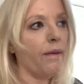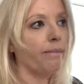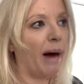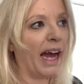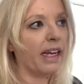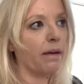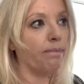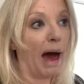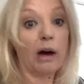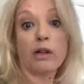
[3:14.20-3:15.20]
by
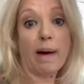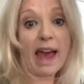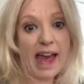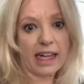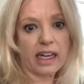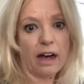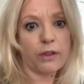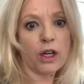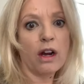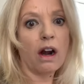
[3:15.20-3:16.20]
bound by
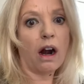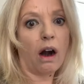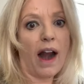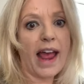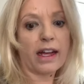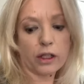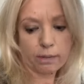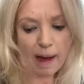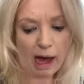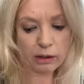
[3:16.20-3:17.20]
handcuffs, her ankles
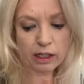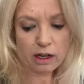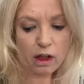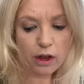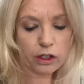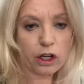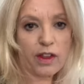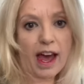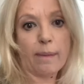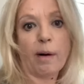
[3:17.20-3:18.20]
bound to
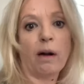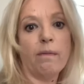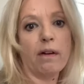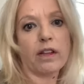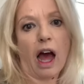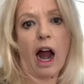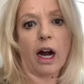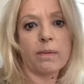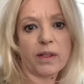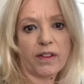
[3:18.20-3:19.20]
the upper
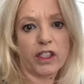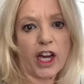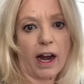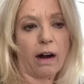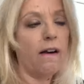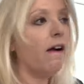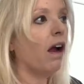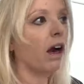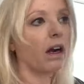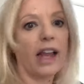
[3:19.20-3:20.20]
arms of the chair,
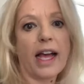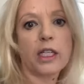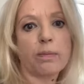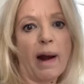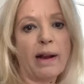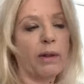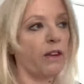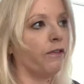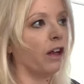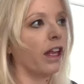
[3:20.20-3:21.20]
her legs spread with the
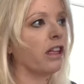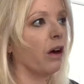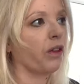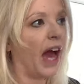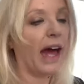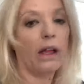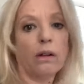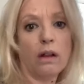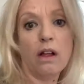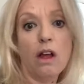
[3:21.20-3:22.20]
fully clothed
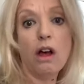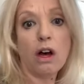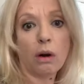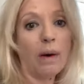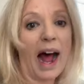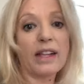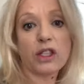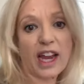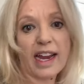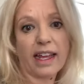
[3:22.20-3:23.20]
Kylo Ren
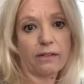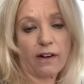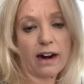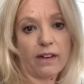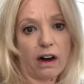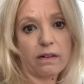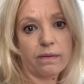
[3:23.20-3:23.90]
standing in front of her.